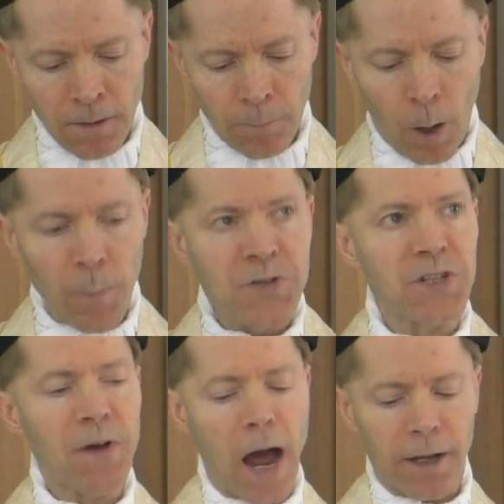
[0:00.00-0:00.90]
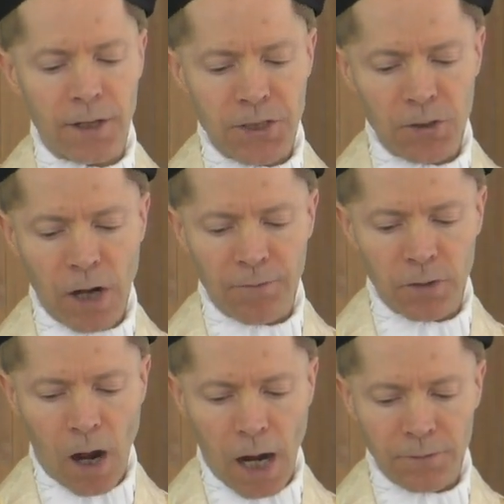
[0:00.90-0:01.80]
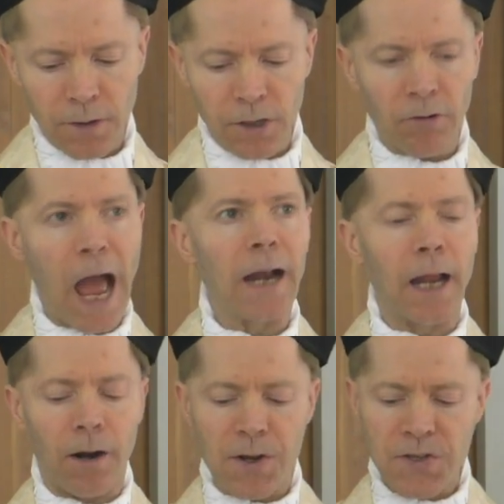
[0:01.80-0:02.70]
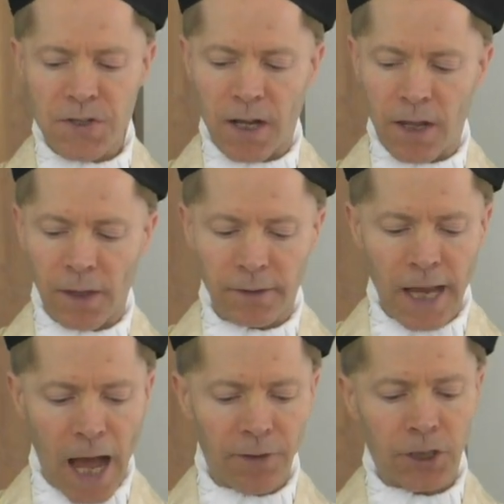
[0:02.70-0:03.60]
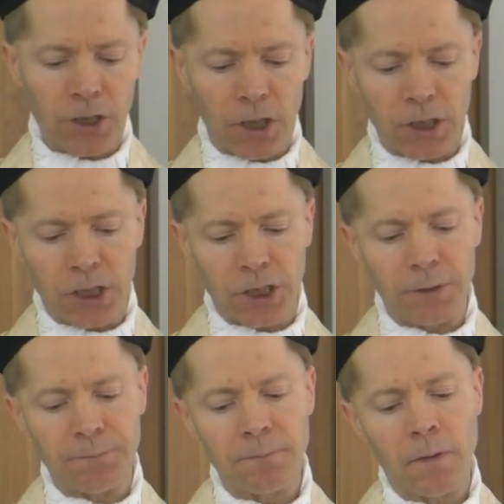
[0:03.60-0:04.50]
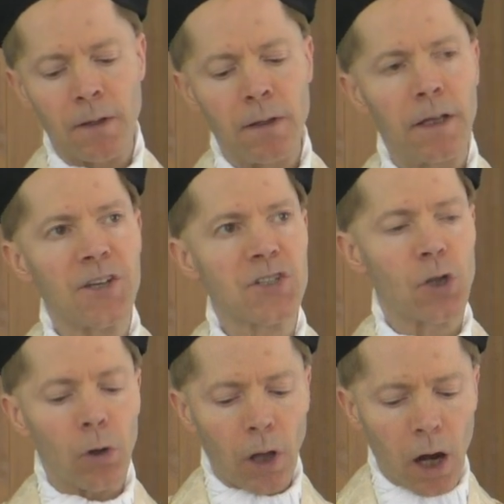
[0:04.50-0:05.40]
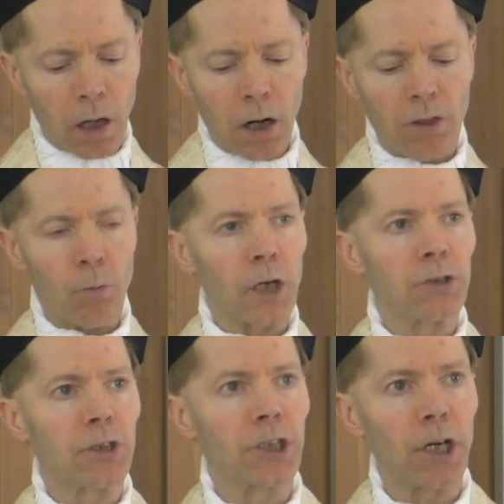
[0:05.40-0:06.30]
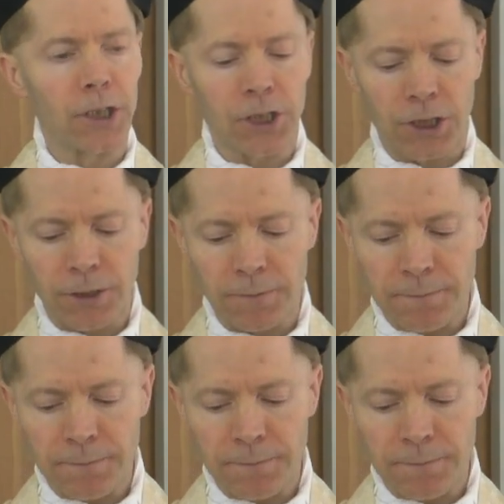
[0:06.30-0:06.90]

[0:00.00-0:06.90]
The Pope since Vatican II have taught the grand heresy that the Catholic Church is no longer the one true church.